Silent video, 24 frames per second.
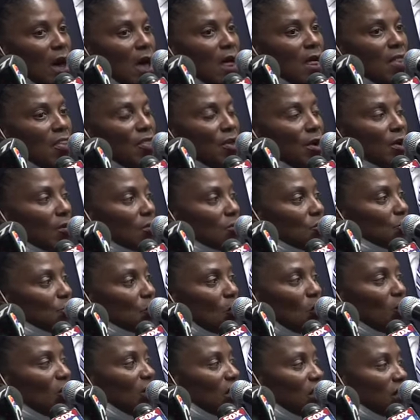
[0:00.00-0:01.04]
There are
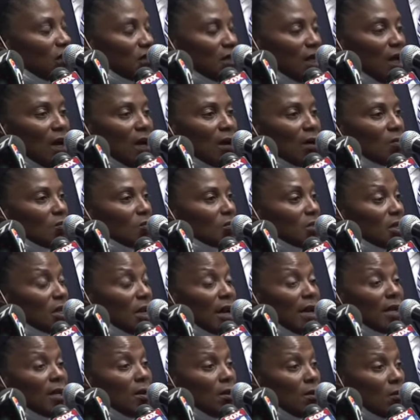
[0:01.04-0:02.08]
so many towns that
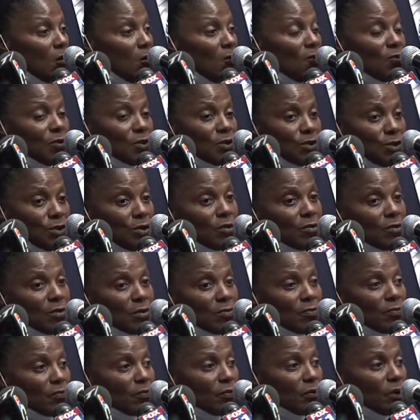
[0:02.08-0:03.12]
I know for
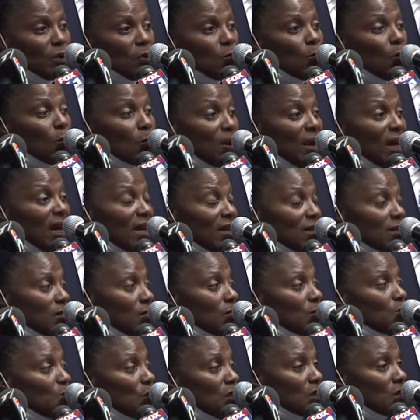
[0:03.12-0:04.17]
certain will pass
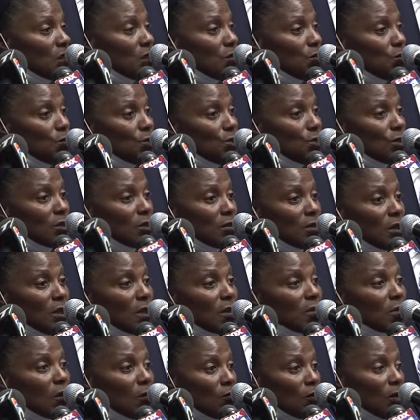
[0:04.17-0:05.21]
this resolution.
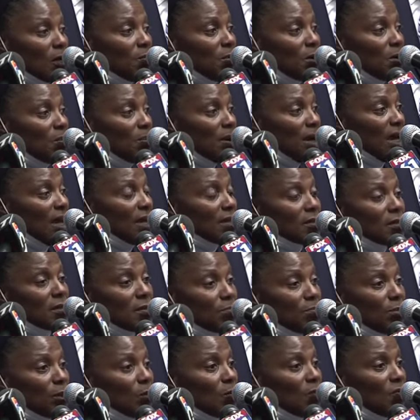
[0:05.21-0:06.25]
It's already been passed
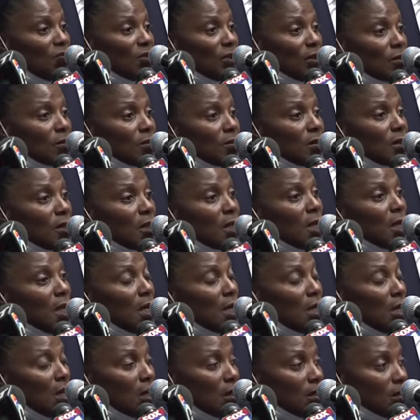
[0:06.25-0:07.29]
in Bloomfield.
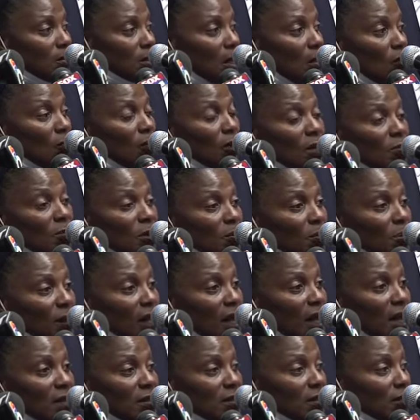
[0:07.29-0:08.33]
It's already been
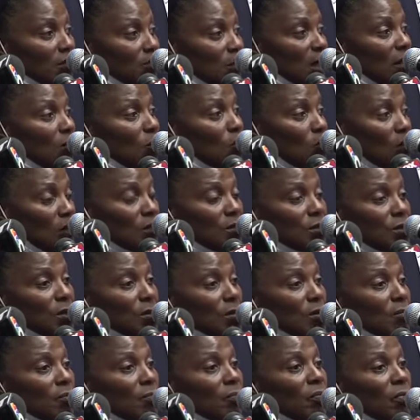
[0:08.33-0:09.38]
passed in Windsor
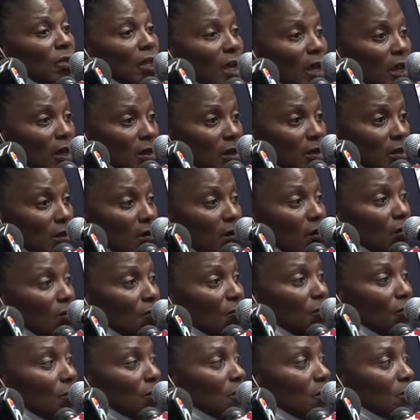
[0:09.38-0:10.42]
and in
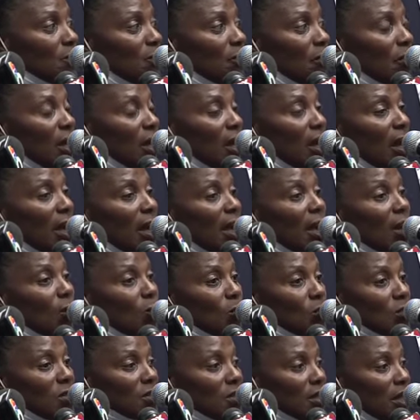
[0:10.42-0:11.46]
Hartford. And I
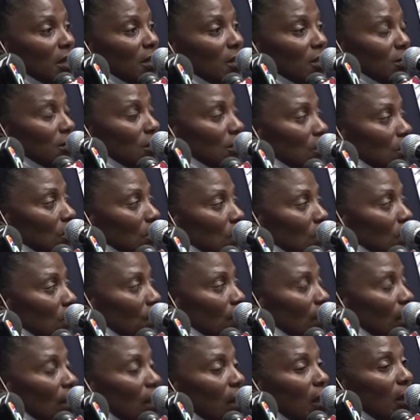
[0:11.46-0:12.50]
will say to you,
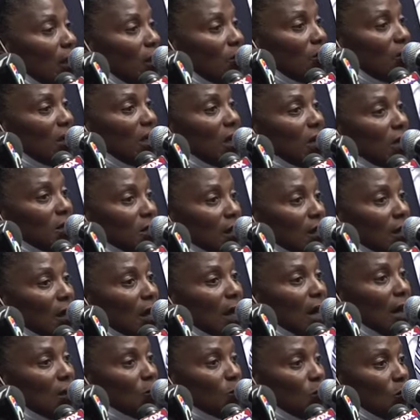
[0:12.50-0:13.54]
it means a
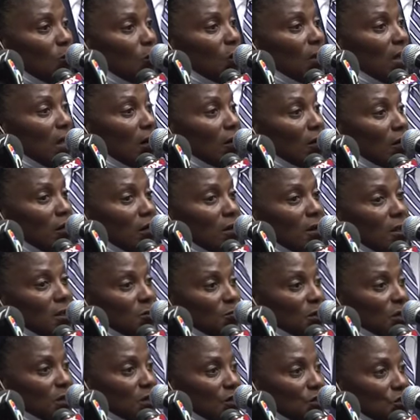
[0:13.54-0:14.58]
lot when we are in these
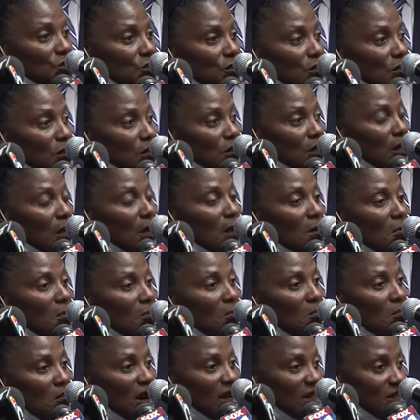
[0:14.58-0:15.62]
positions.
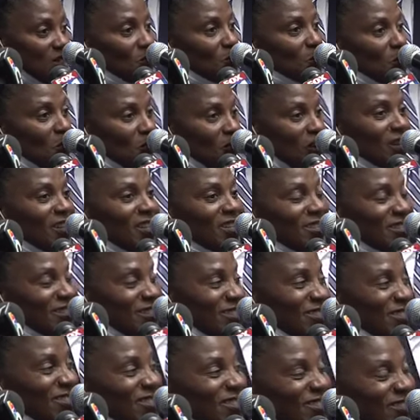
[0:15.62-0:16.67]
My sorority
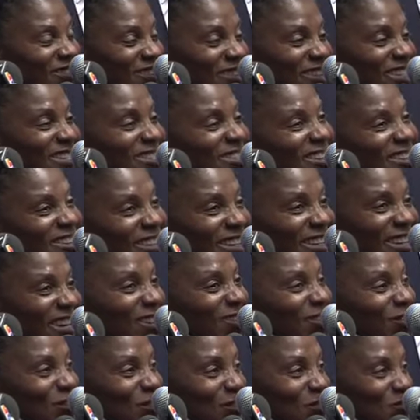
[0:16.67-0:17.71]
sister is on the
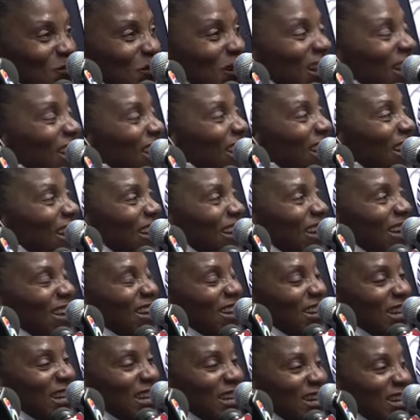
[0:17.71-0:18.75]
council
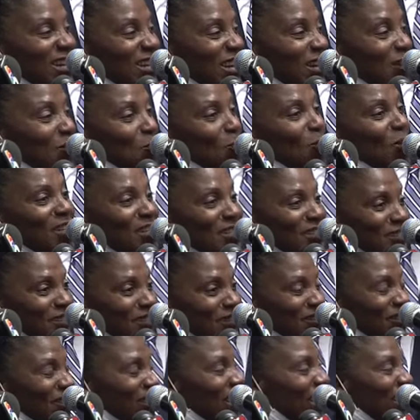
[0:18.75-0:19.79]
in
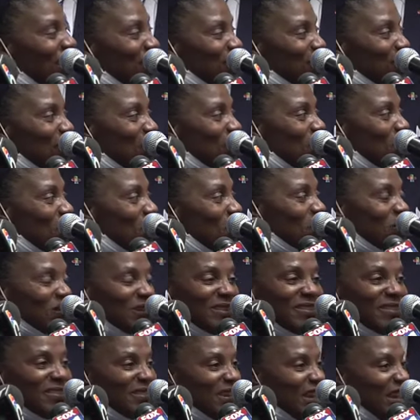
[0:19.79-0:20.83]
Windsor, so
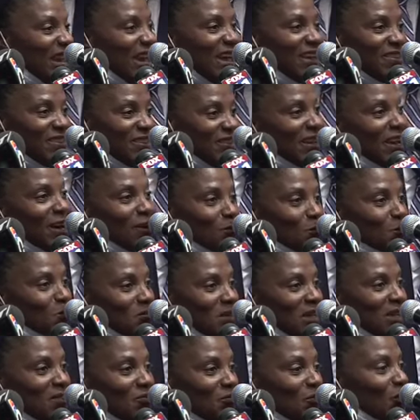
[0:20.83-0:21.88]
they had their council
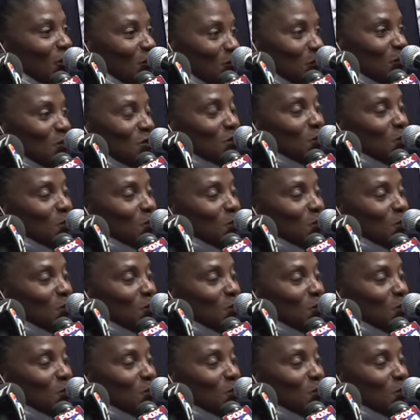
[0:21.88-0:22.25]
meeting first, which